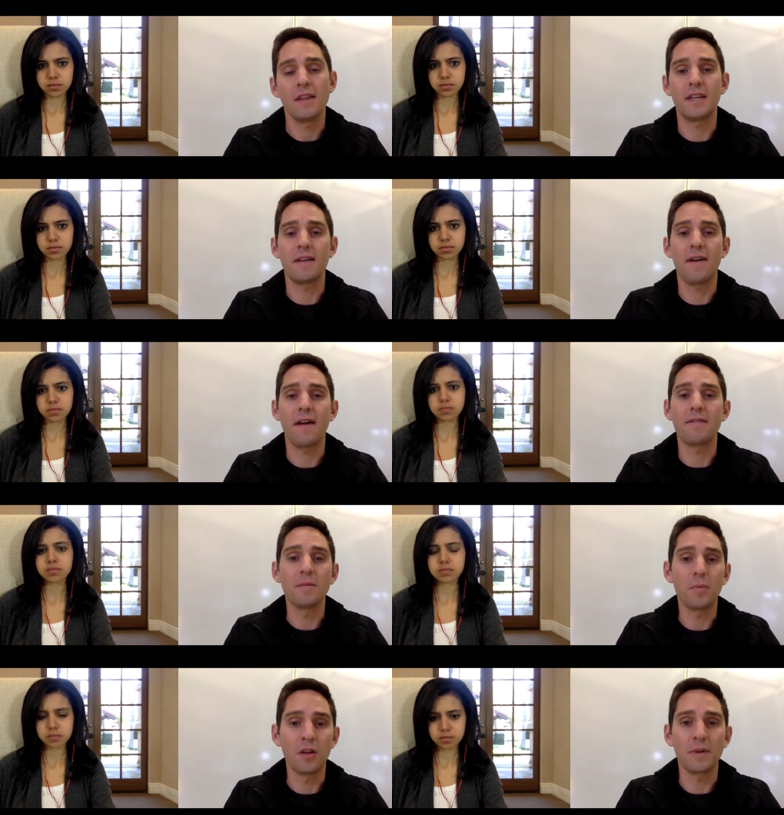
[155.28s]
Speaker 1: instead of having to
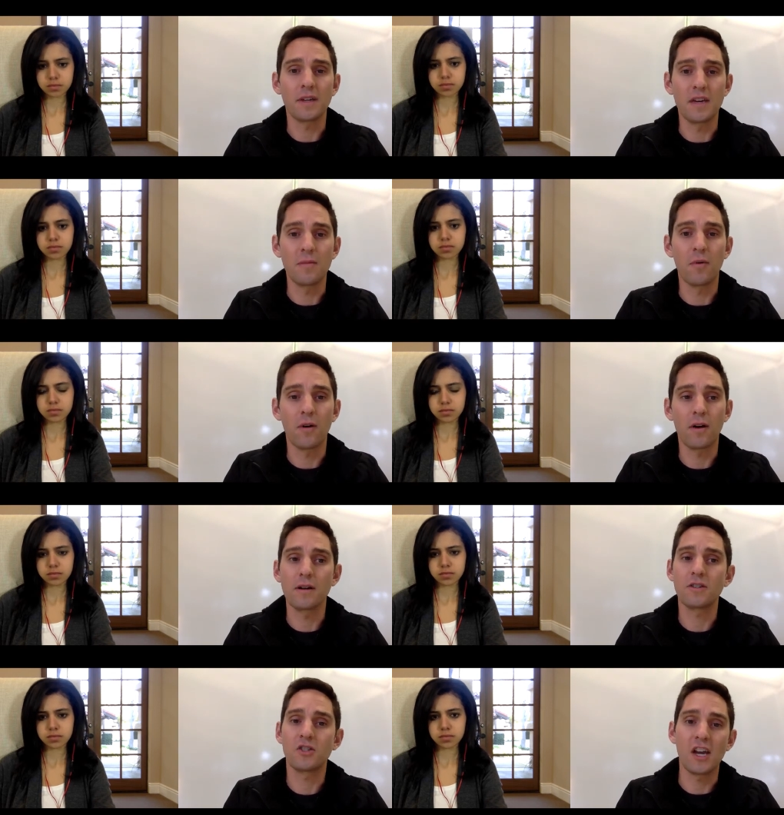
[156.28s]
pull up a
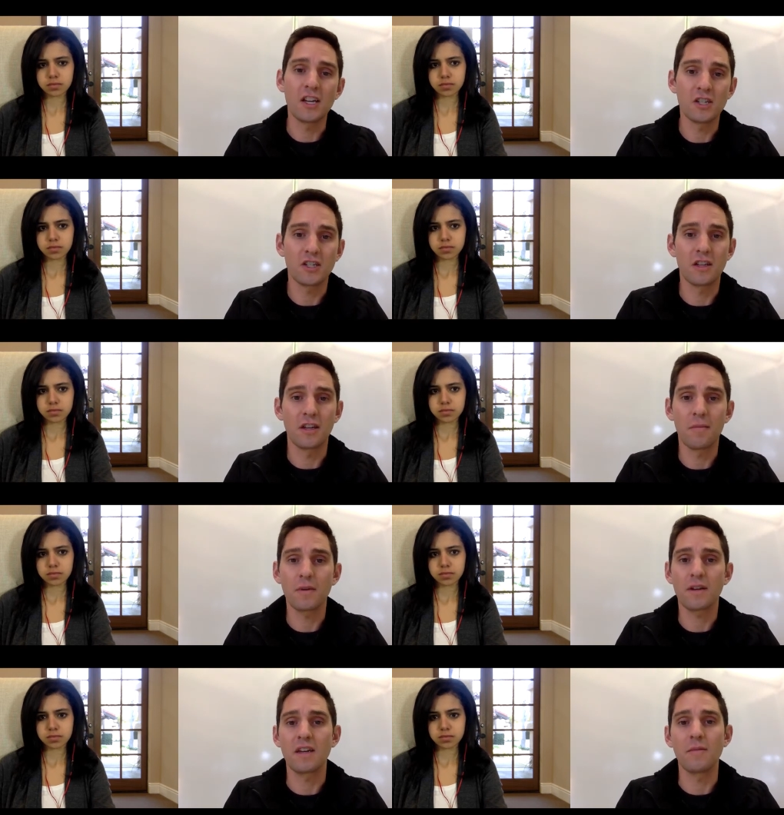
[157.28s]
keyboard, change it to the
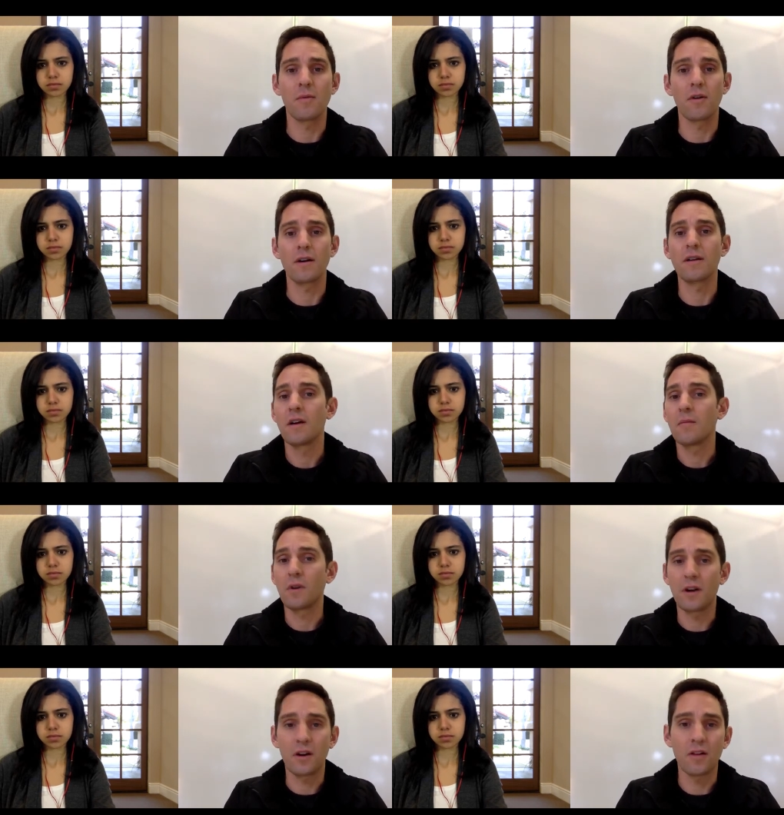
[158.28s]
number keyboard,
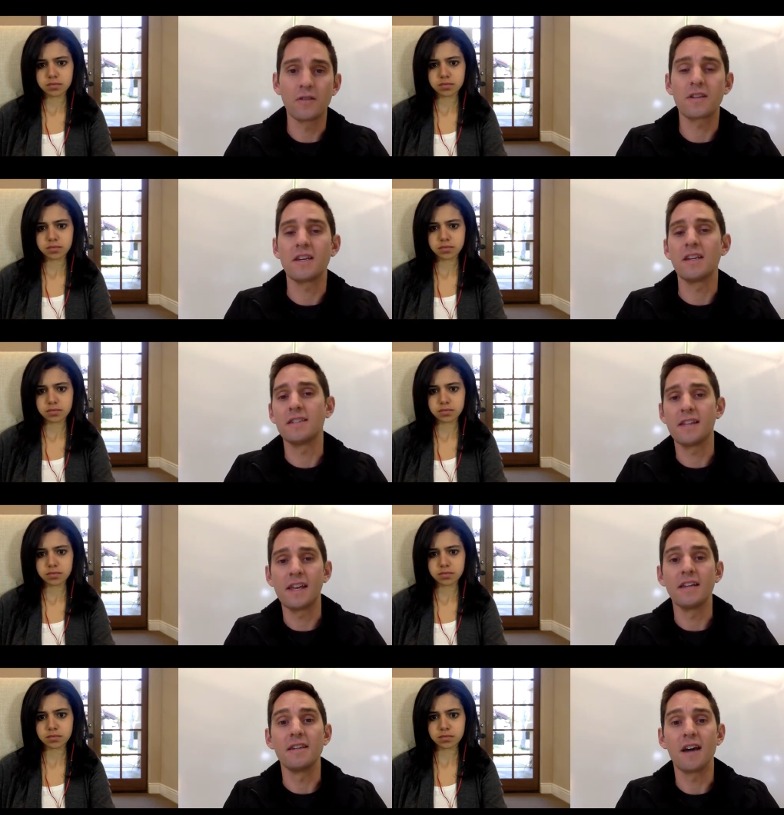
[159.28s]
put in all those keys and then
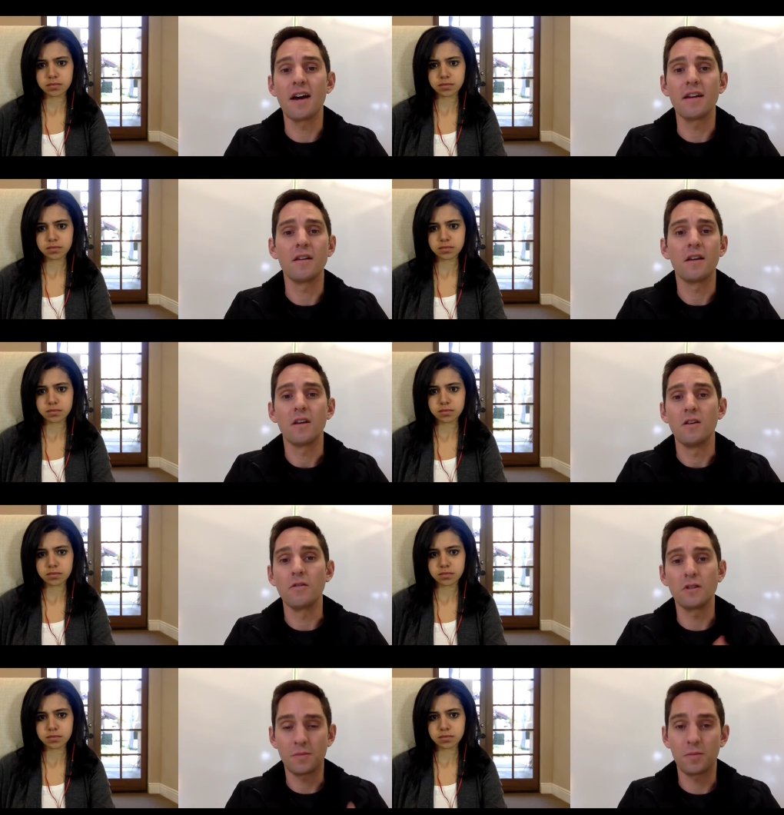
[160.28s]
hit done, you
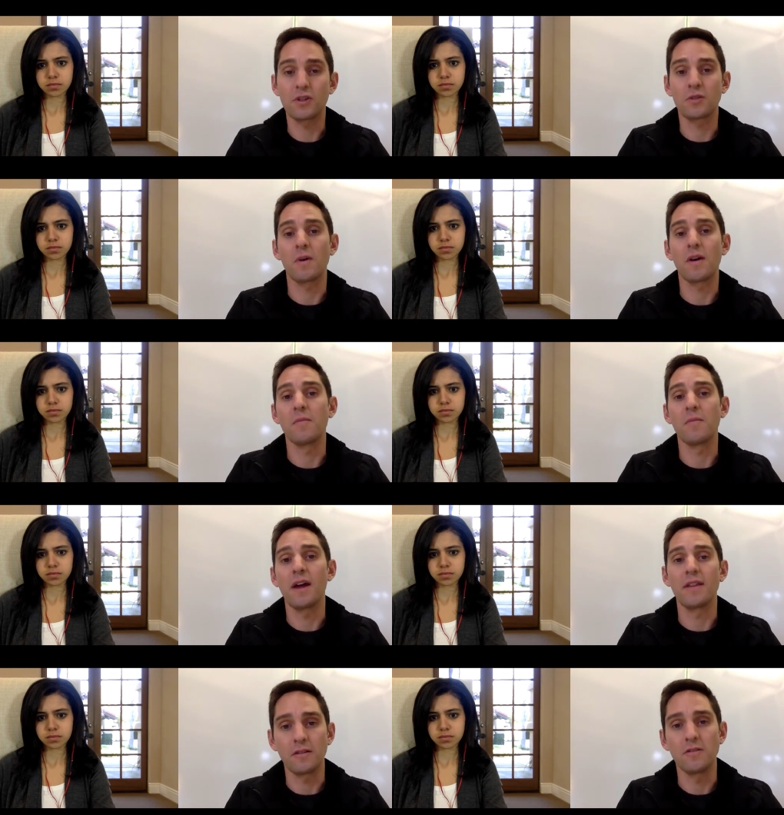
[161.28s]
can just push one
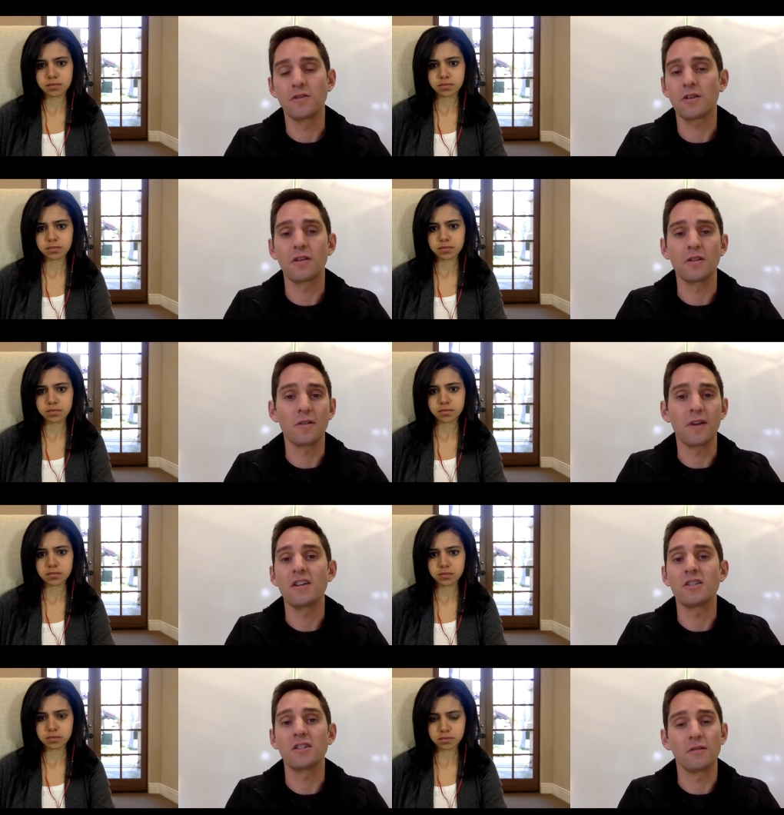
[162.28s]
button that'll use your current
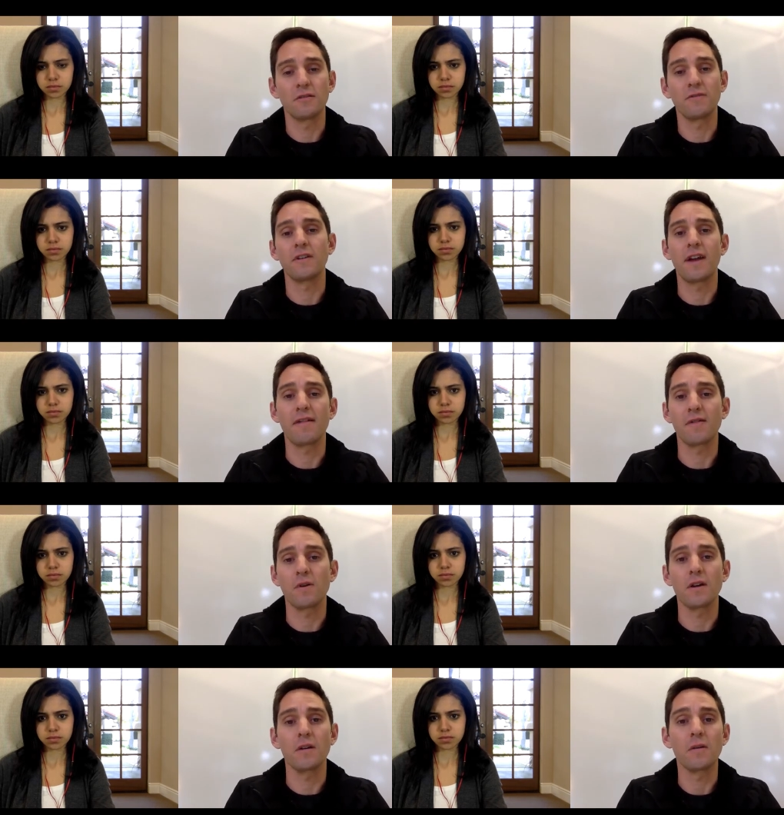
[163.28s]
location and it'll fill it out
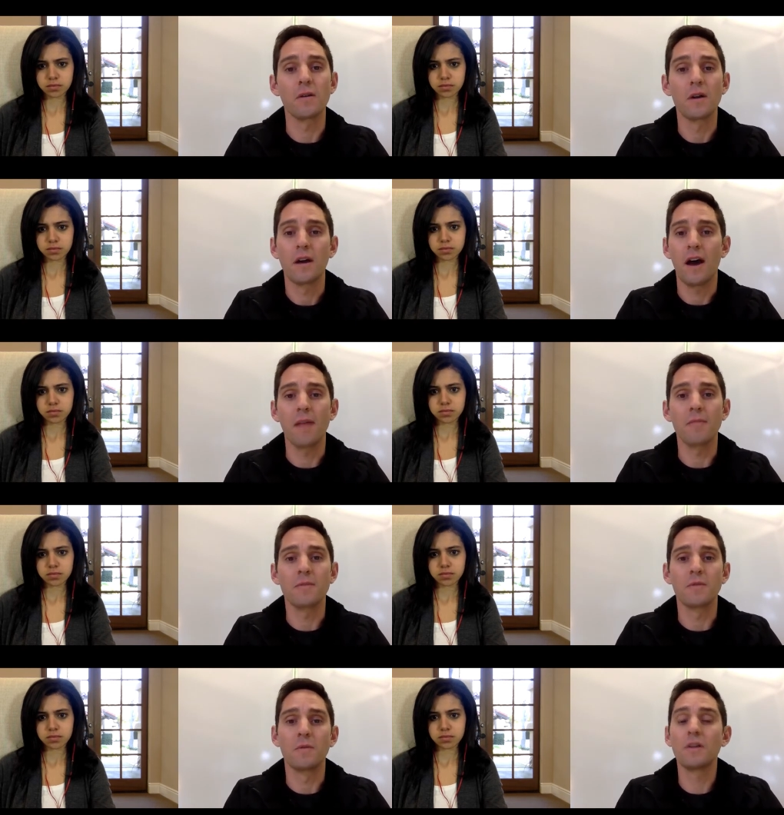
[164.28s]
for you.
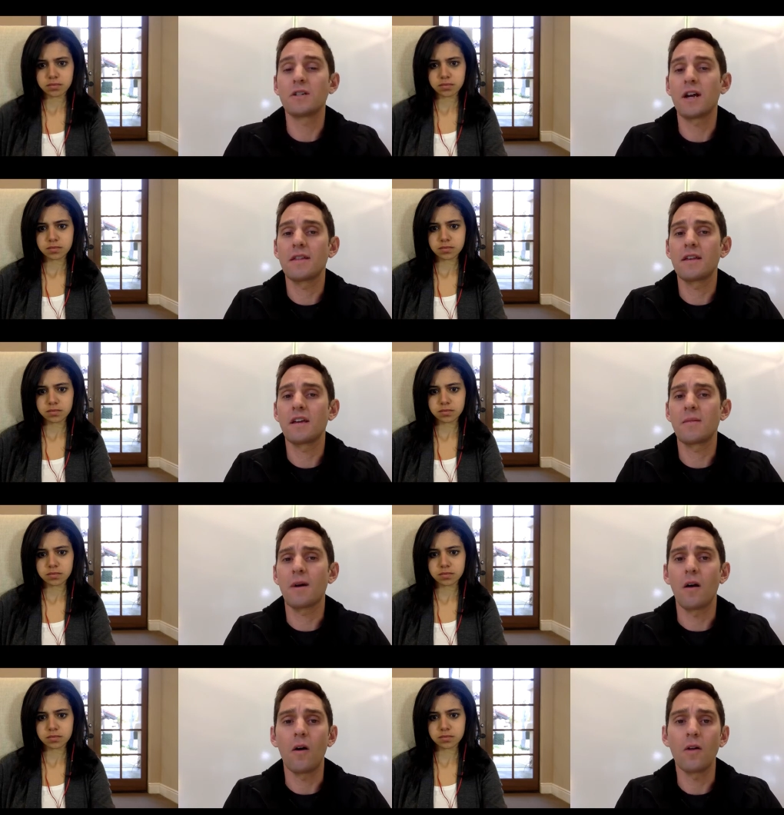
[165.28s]
So we really tried to think
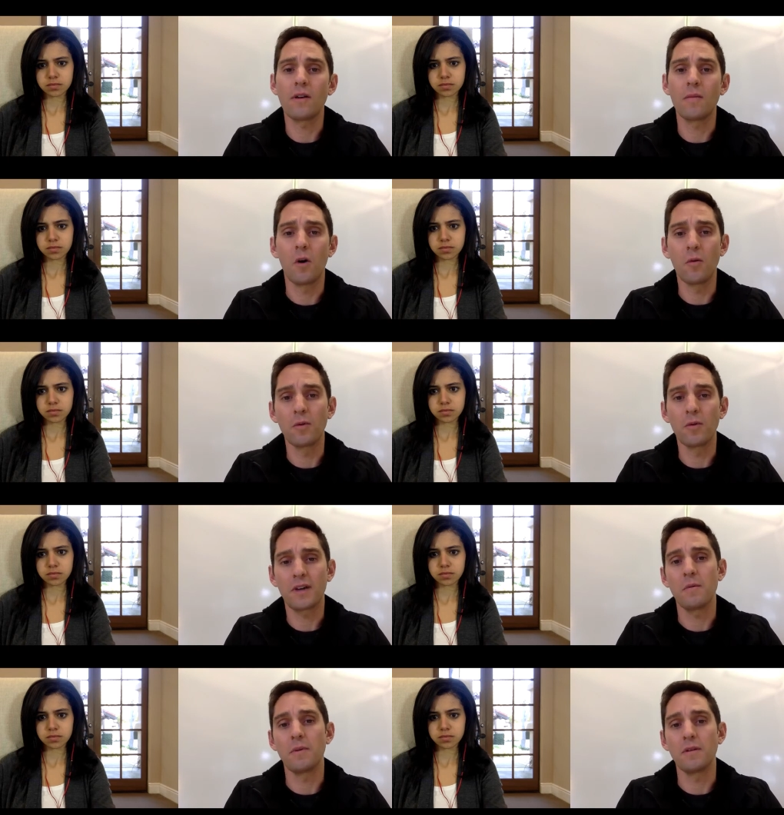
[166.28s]
about all the mobile
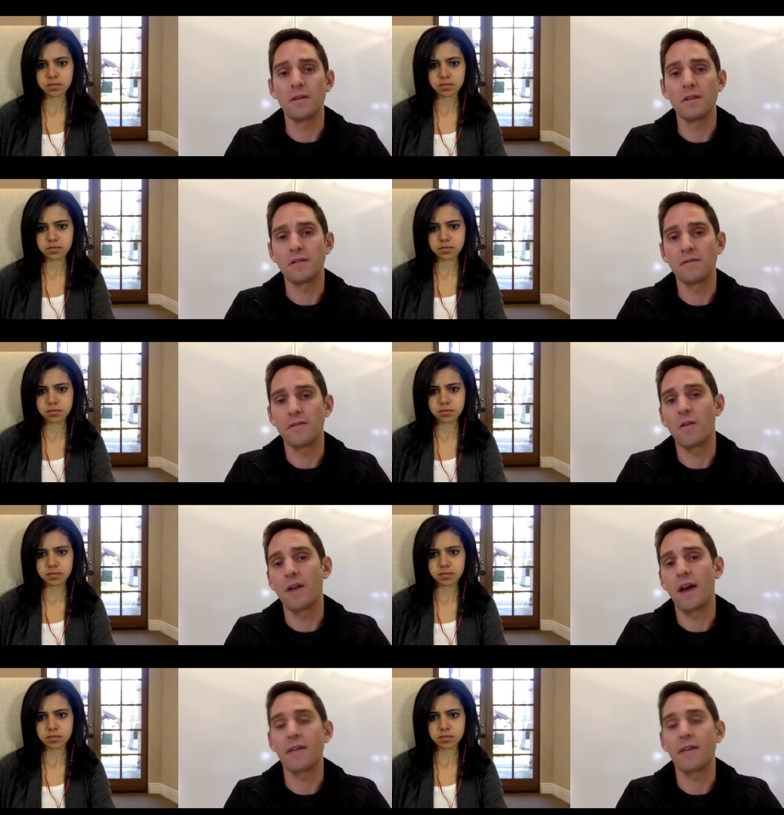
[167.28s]
capabilities of the phone
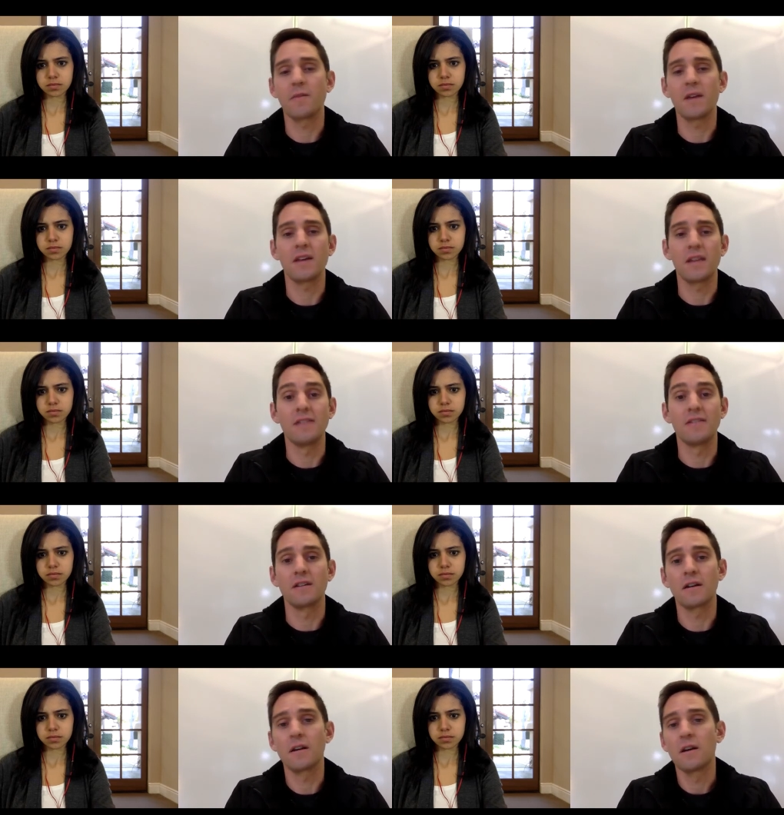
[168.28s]
and how that would make it
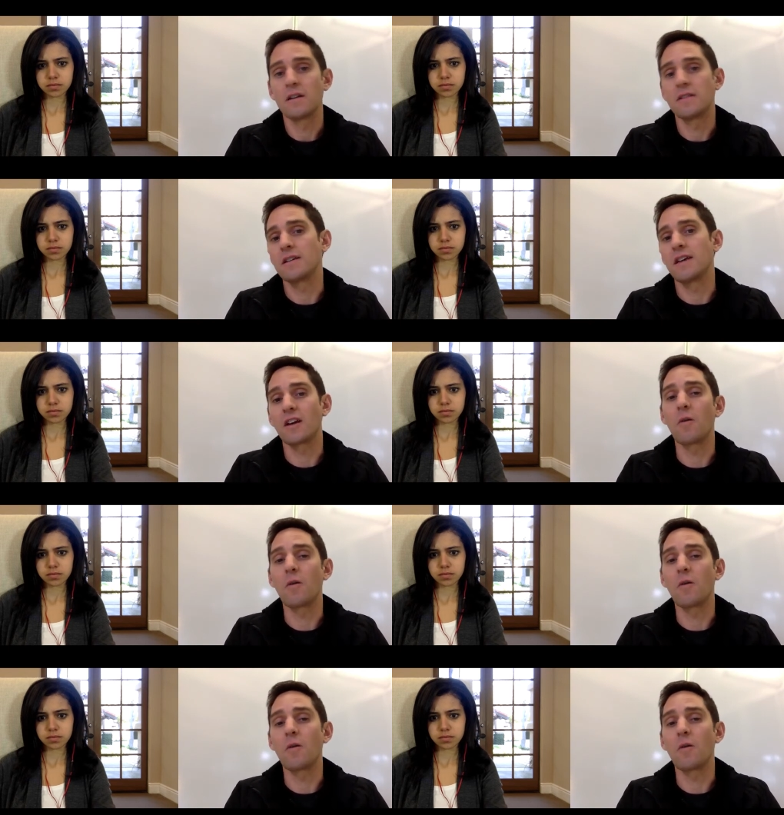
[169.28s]
easier to get a